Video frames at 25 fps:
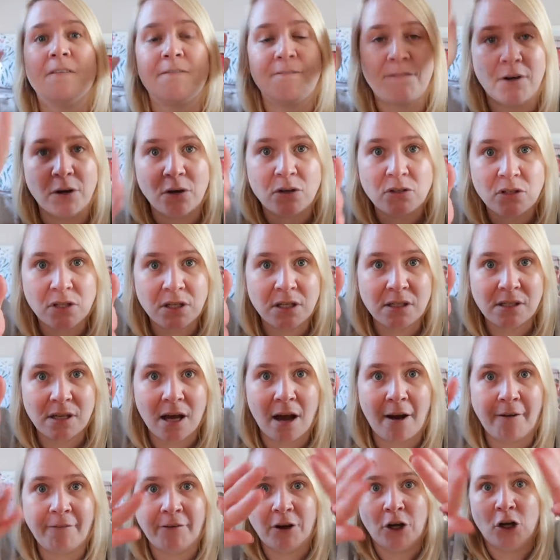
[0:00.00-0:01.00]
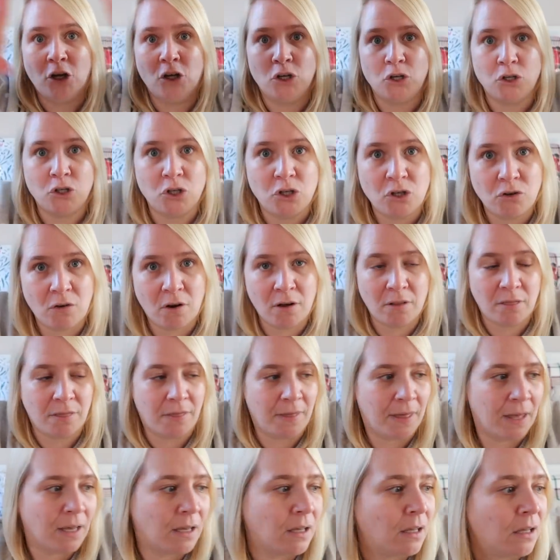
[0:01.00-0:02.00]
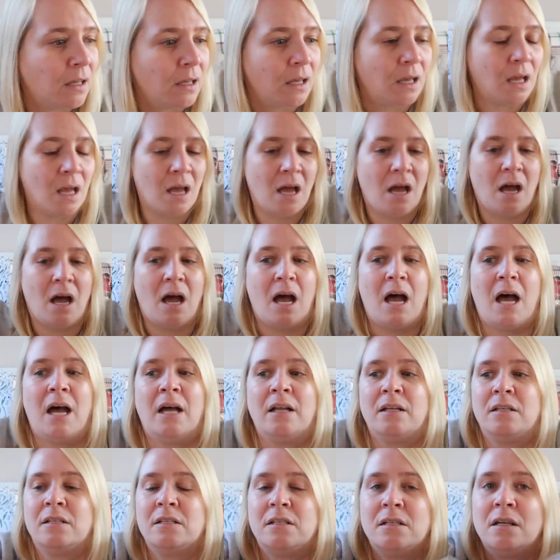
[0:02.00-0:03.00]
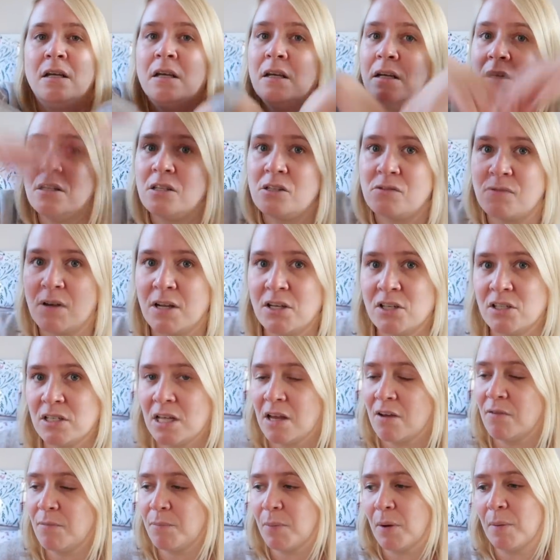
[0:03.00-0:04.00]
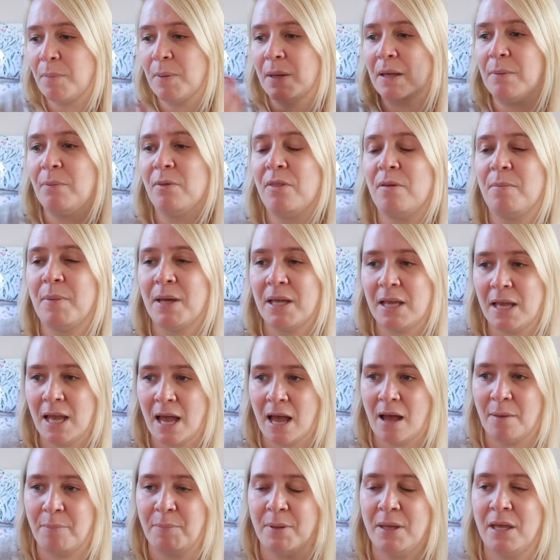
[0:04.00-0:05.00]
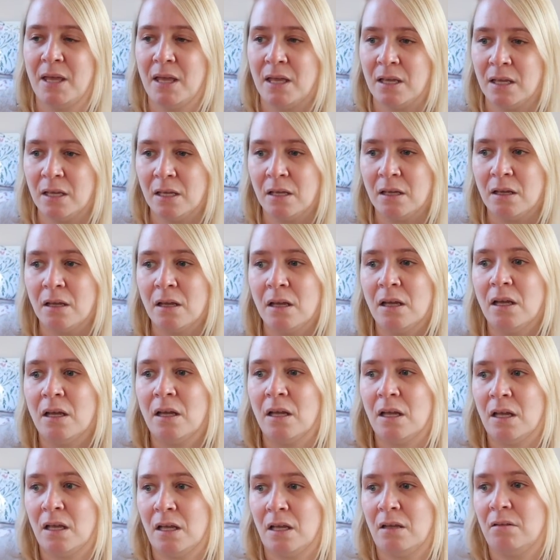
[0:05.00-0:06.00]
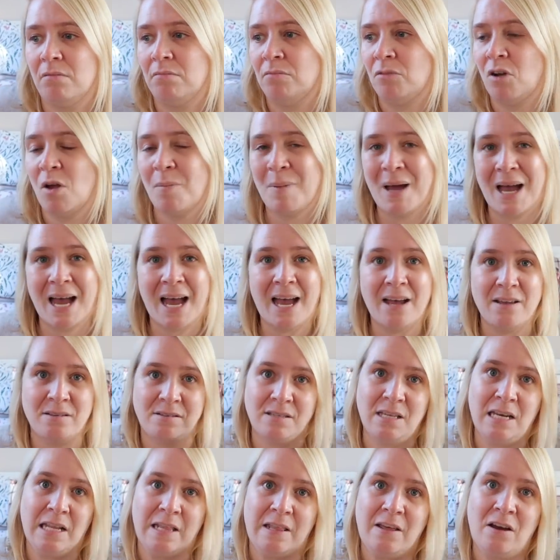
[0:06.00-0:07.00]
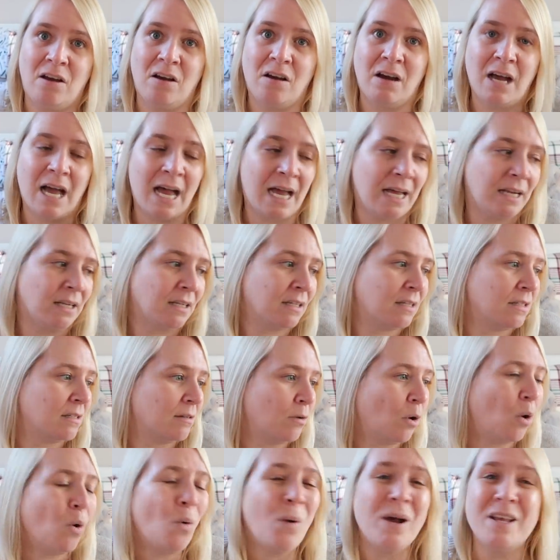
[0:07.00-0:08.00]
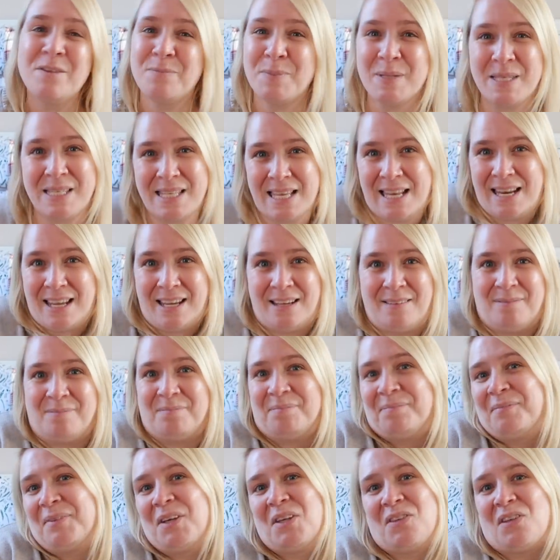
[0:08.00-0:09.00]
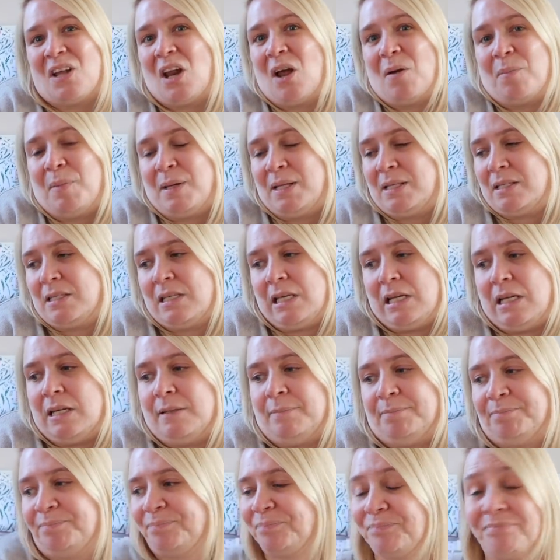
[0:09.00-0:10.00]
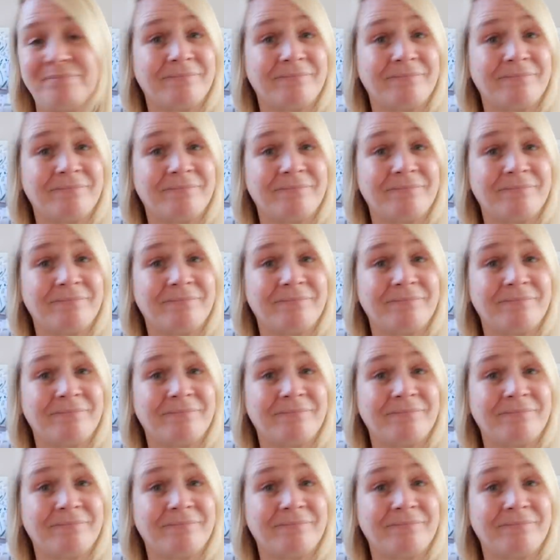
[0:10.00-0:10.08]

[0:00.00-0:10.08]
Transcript: So focus on yourself, do your own thing, and surround yourself by people that make you happy, no matter how silly they are, and always be silly, because I like being silly.